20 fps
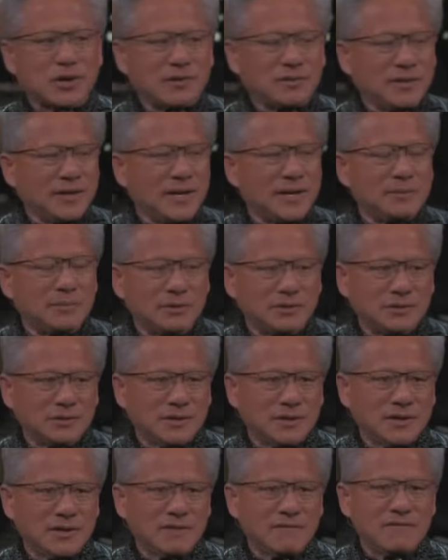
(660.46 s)
are labeled
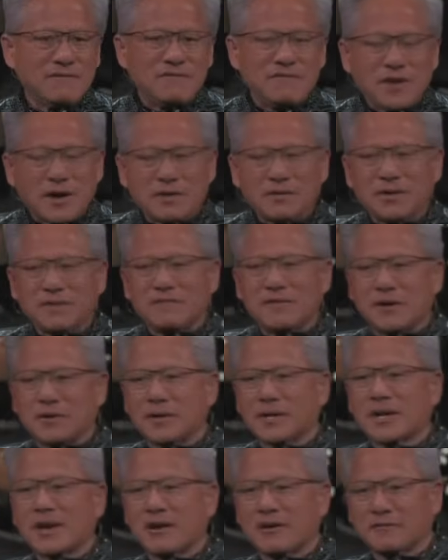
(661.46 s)
very,
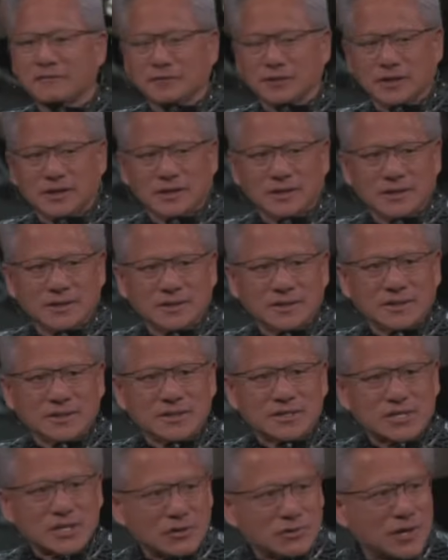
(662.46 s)
very carefully
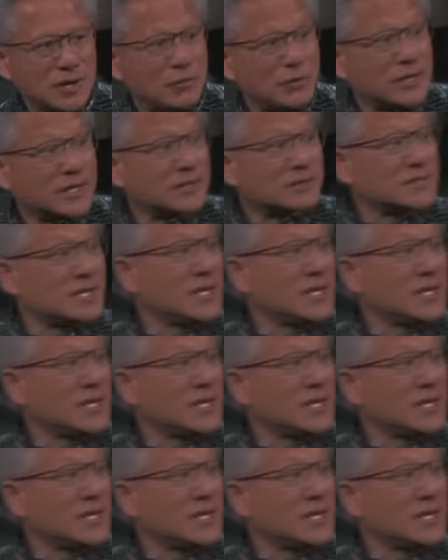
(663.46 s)
so that we could